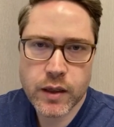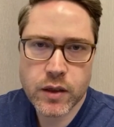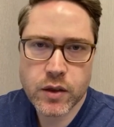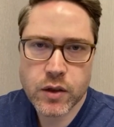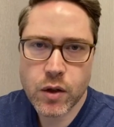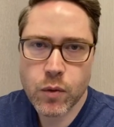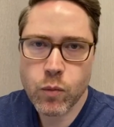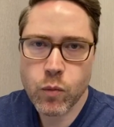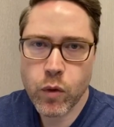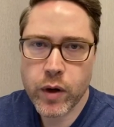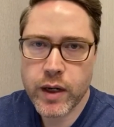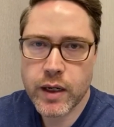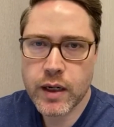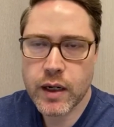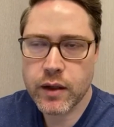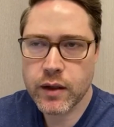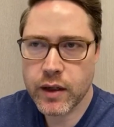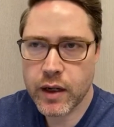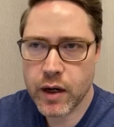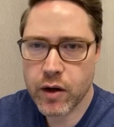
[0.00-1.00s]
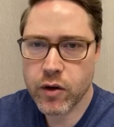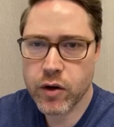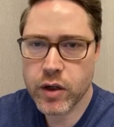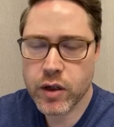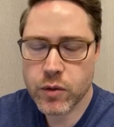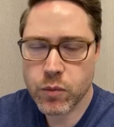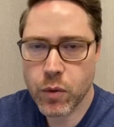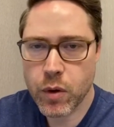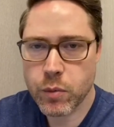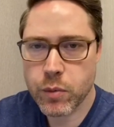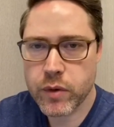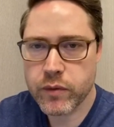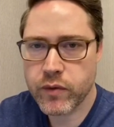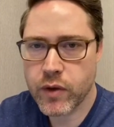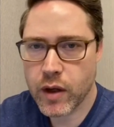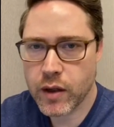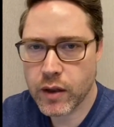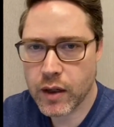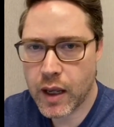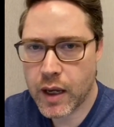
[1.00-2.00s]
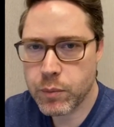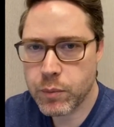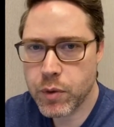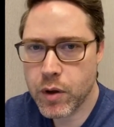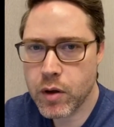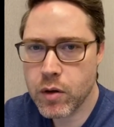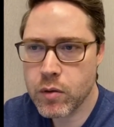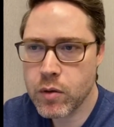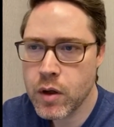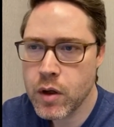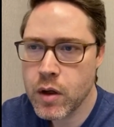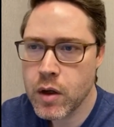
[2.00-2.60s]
some weight in the areas where we've done lipo,